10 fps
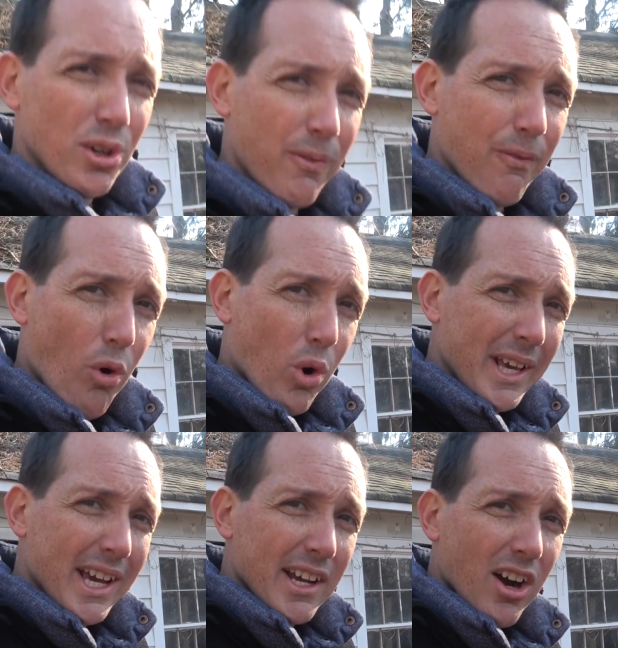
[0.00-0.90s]

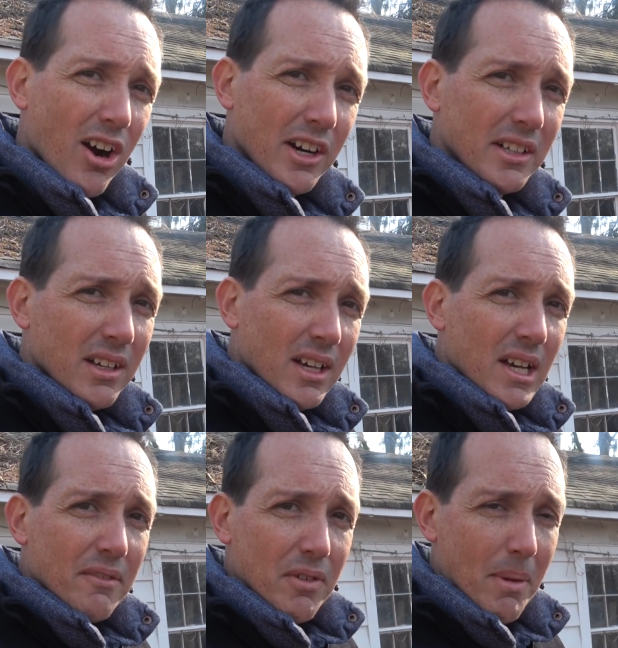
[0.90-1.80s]
240 a yard,
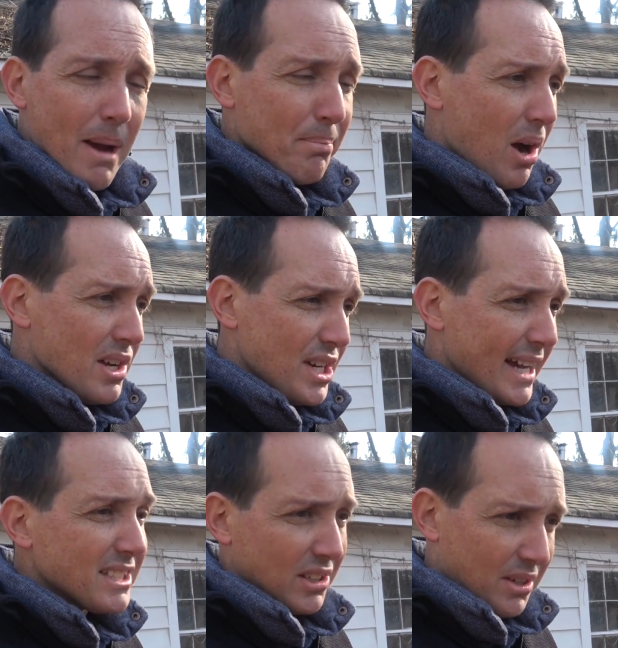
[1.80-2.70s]
for my
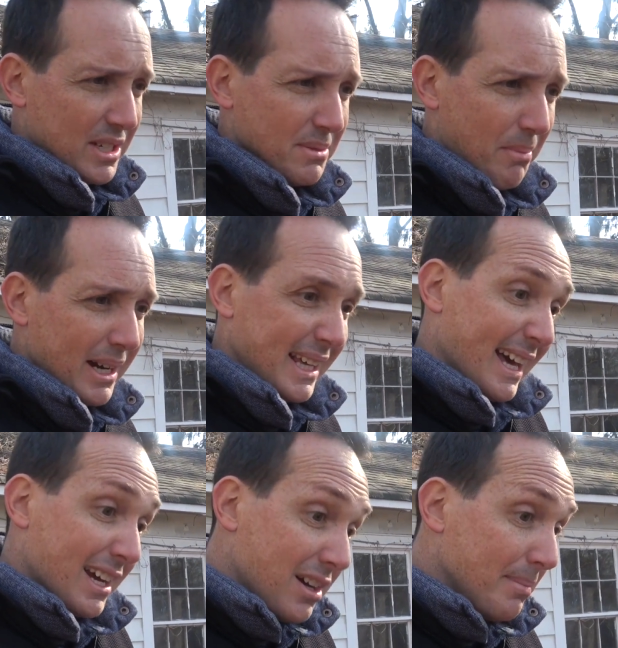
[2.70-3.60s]
project, so there is money
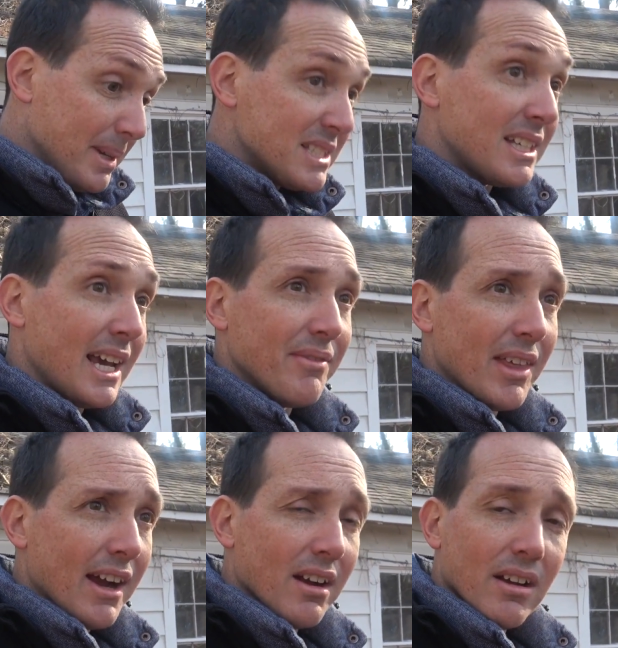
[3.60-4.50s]
that could have been saved
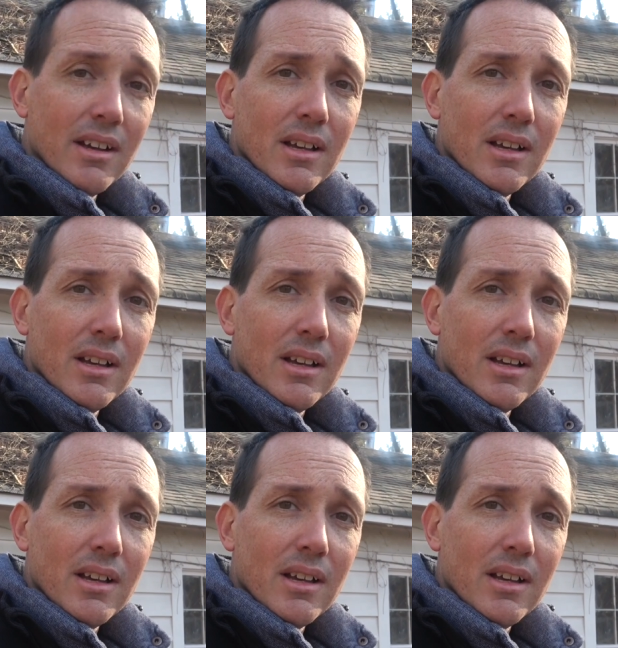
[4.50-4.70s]
there.